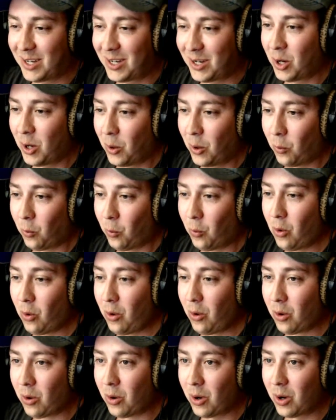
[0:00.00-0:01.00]
as you were
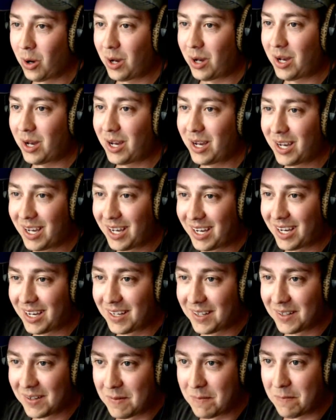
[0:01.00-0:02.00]
probably admiring
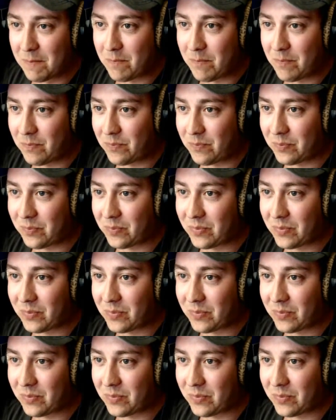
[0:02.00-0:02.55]
Mercedes.